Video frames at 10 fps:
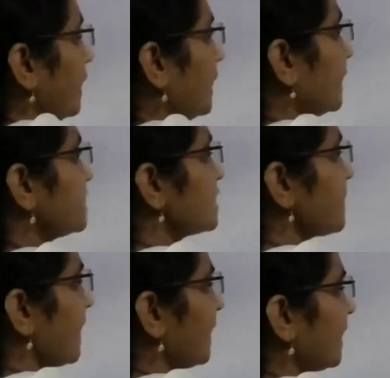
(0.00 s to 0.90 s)
It is
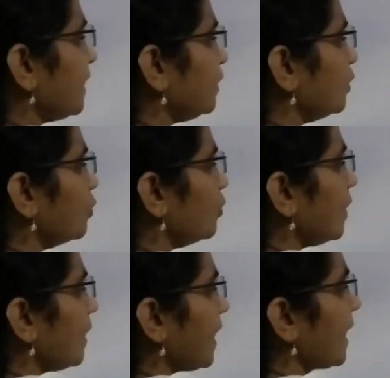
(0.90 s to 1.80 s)
divided into
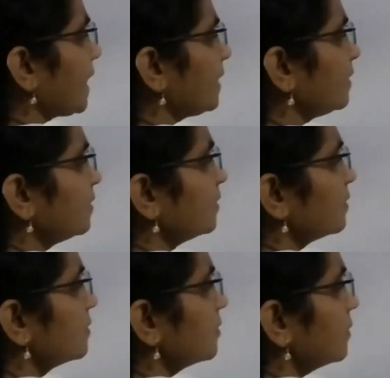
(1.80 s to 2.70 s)
n
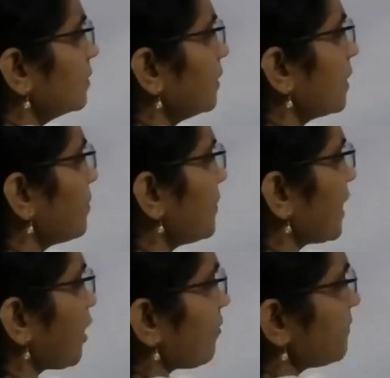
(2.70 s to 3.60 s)
number
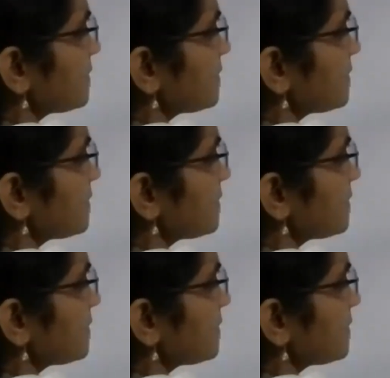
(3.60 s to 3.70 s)
of